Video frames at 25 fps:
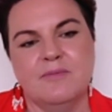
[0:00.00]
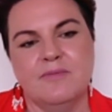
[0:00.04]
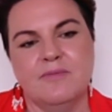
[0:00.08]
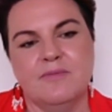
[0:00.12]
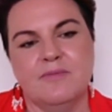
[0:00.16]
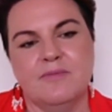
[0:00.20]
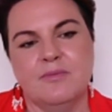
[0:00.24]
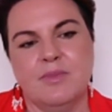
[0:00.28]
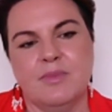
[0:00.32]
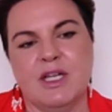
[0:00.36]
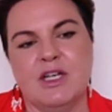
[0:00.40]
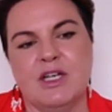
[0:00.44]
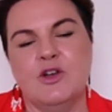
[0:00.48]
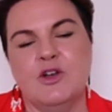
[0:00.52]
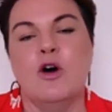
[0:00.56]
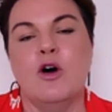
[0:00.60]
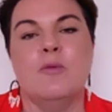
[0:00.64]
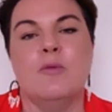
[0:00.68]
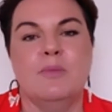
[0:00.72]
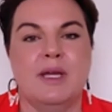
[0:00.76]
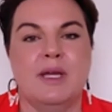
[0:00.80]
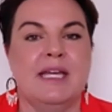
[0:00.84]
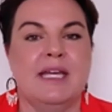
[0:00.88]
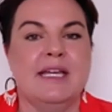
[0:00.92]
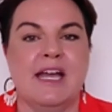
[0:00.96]
but
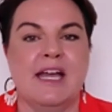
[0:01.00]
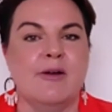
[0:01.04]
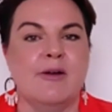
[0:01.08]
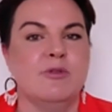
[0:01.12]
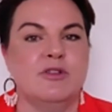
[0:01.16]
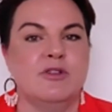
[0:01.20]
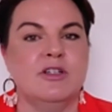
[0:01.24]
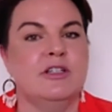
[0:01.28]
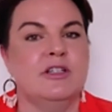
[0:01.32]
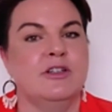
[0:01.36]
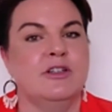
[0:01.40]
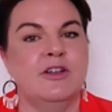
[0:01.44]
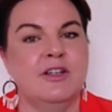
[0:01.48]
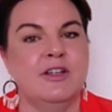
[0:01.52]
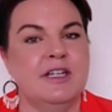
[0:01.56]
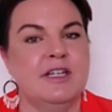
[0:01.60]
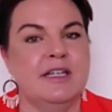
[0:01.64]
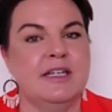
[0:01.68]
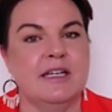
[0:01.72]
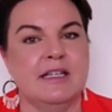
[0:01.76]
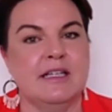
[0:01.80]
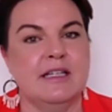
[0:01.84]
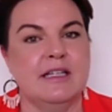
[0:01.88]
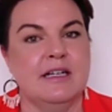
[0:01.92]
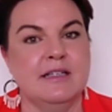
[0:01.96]
not being able to learn in
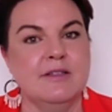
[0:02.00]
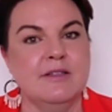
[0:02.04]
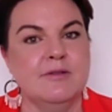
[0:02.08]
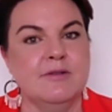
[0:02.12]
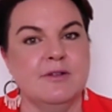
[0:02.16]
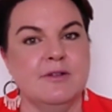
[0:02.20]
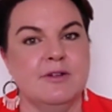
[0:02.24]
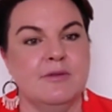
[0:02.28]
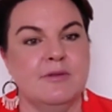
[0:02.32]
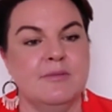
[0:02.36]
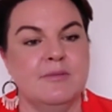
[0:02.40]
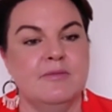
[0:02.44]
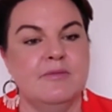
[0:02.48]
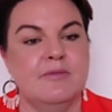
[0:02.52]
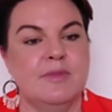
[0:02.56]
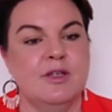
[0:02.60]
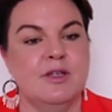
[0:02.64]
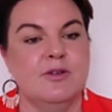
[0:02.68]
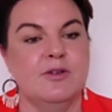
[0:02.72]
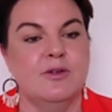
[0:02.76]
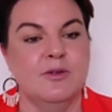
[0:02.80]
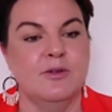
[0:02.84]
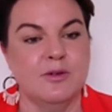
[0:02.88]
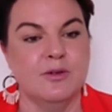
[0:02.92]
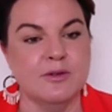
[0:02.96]
a classroom
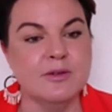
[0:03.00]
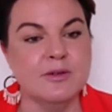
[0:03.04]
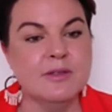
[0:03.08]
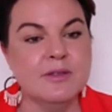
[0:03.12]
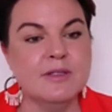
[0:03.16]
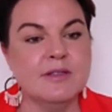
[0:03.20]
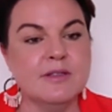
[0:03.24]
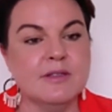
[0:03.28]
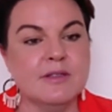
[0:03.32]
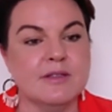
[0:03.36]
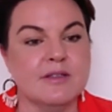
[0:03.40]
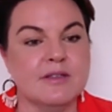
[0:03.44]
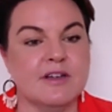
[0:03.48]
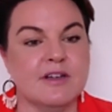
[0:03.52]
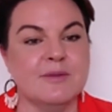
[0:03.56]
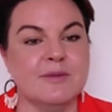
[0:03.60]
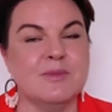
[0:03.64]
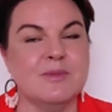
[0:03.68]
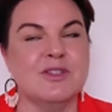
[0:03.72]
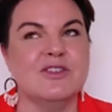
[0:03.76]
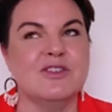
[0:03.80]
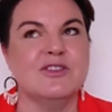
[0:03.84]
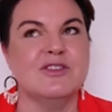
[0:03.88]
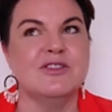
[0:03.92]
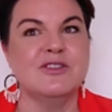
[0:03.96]
because I'm
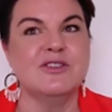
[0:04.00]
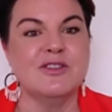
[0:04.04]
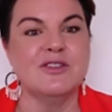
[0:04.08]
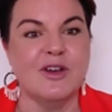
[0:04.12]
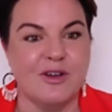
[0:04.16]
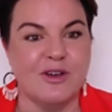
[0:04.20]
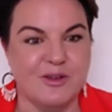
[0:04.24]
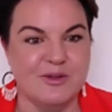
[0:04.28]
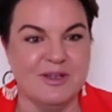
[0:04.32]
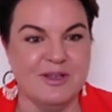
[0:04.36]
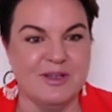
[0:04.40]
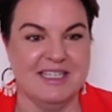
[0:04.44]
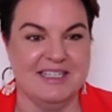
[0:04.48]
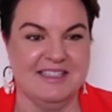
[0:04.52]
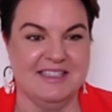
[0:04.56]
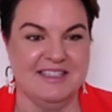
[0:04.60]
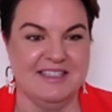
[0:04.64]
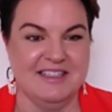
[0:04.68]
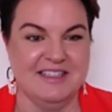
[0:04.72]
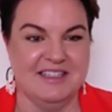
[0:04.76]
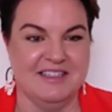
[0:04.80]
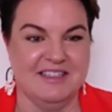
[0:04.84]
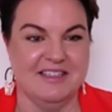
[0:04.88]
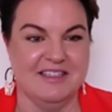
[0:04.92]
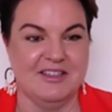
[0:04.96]
so
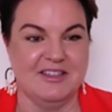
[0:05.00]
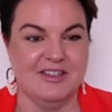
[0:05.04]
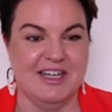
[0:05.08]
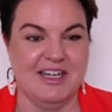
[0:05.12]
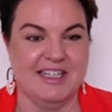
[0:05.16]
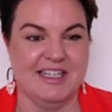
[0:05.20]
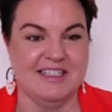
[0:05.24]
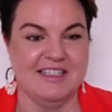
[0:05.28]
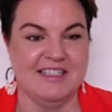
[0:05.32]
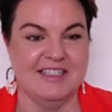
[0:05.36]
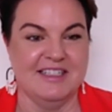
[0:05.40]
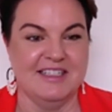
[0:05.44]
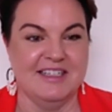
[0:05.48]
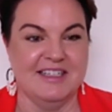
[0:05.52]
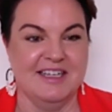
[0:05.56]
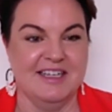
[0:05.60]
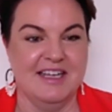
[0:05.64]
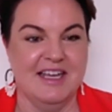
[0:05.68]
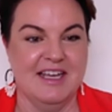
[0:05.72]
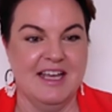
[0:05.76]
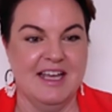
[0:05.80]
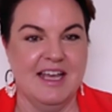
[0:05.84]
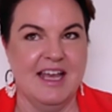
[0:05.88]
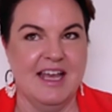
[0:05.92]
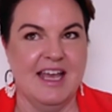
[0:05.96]
easily distracted
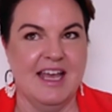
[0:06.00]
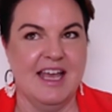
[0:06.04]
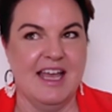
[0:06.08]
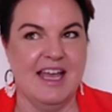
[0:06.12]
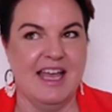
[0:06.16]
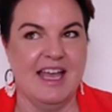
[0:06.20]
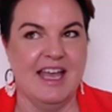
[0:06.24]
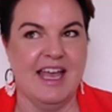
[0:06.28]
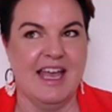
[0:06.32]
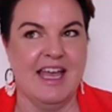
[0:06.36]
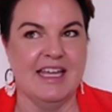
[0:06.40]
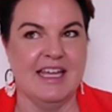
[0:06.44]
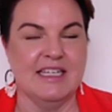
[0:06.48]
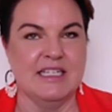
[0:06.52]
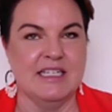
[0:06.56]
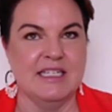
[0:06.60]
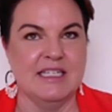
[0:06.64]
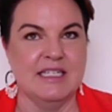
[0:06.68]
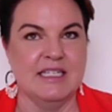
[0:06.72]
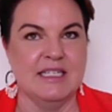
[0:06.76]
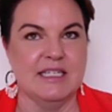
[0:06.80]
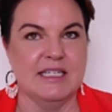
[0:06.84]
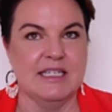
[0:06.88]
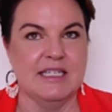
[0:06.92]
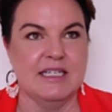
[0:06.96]
and
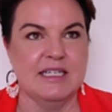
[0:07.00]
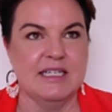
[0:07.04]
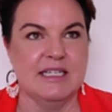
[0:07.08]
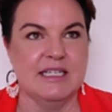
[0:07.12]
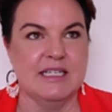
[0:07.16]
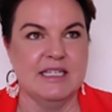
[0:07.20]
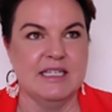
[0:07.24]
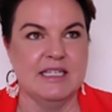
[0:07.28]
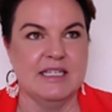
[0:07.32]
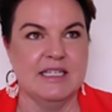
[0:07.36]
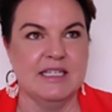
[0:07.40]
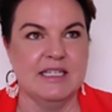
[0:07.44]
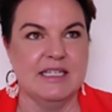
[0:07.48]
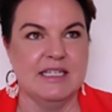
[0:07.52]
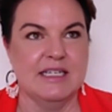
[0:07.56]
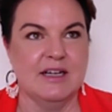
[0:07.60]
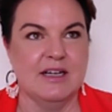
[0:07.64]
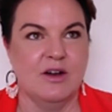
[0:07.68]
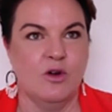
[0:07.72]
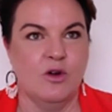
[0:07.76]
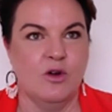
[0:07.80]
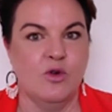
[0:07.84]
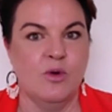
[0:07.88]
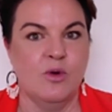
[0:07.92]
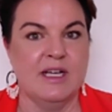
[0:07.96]

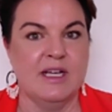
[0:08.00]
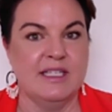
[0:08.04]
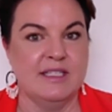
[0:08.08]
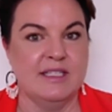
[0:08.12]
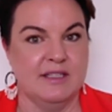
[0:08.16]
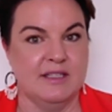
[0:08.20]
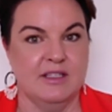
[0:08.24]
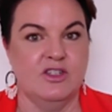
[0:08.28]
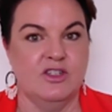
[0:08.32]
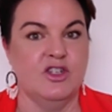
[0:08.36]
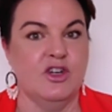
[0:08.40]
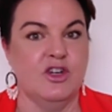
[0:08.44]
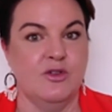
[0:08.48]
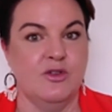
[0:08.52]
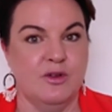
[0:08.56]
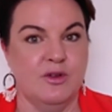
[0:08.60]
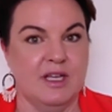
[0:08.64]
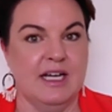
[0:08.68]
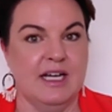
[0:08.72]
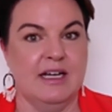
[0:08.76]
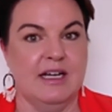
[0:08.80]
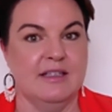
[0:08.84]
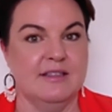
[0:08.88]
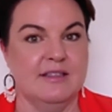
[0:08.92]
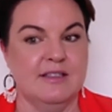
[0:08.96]
always the
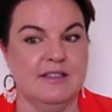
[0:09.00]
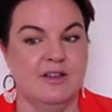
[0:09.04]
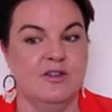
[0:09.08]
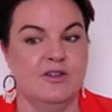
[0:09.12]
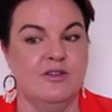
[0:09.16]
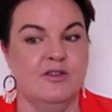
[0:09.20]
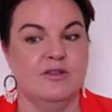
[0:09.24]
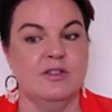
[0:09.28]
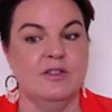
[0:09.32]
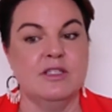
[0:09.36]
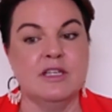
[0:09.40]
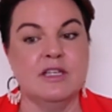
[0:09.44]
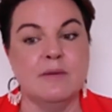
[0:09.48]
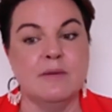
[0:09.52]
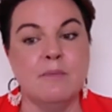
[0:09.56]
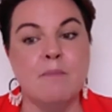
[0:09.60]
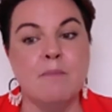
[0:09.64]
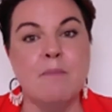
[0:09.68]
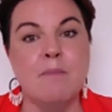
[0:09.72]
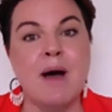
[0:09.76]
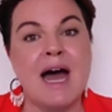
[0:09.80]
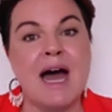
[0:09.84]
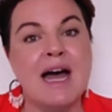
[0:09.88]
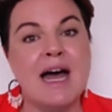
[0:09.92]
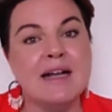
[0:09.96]
joker. So to
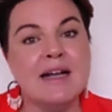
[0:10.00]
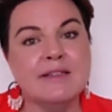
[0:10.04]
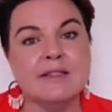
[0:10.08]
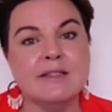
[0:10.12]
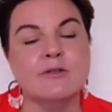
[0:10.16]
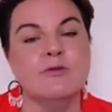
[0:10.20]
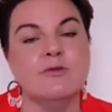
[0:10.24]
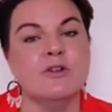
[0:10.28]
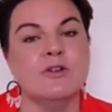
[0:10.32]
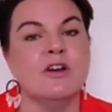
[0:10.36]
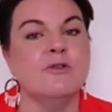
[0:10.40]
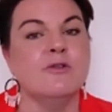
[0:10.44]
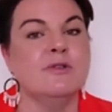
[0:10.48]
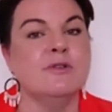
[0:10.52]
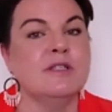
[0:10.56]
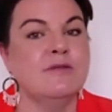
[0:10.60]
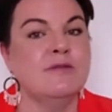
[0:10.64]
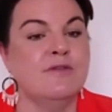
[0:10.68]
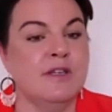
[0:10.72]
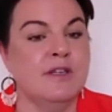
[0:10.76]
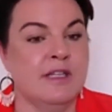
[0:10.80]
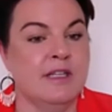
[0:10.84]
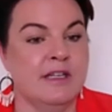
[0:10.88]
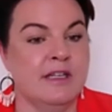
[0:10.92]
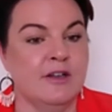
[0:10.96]
mask what I was
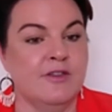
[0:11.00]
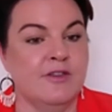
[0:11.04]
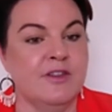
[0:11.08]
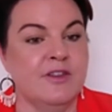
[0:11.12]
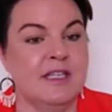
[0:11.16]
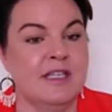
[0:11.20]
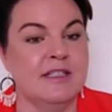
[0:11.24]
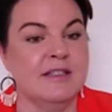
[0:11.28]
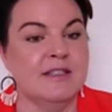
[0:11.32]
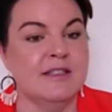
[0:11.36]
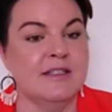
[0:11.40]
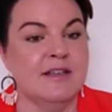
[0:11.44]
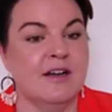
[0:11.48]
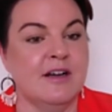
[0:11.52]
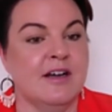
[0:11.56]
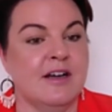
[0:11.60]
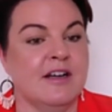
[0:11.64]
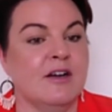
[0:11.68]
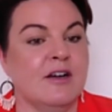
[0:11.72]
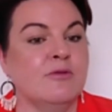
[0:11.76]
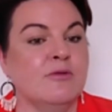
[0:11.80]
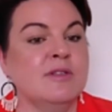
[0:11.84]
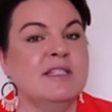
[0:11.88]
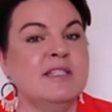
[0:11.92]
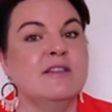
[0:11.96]
feeling on the inside,
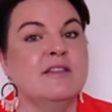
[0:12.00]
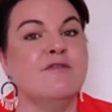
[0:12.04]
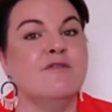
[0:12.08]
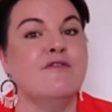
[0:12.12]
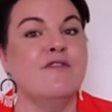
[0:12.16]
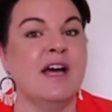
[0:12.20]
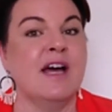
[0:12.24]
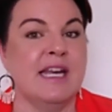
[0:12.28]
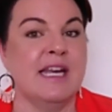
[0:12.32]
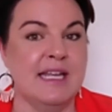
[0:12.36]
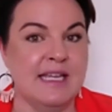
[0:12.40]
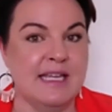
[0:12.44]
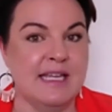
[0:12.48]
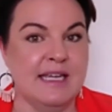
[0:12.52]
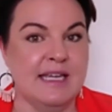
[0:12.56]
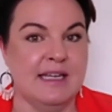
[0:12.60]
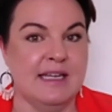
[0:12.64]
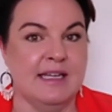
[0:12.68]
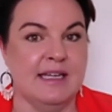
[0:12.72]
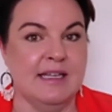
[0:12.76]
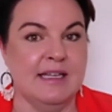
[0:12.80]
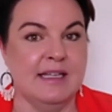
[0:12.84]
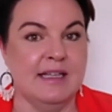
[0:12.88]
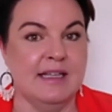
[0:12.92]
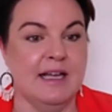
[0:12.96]
I was the funny kid
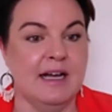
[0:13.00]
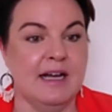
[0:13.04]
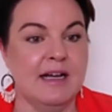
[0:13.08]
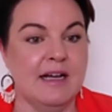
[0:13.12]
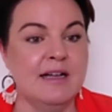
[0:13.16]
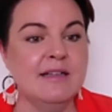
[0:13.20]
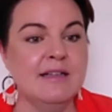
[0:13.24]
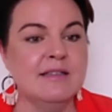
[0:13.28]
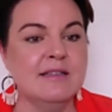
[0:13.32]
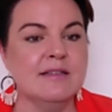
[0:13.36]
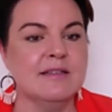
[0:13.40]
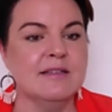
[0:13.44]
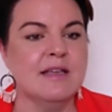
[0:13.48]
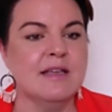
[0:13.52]
in class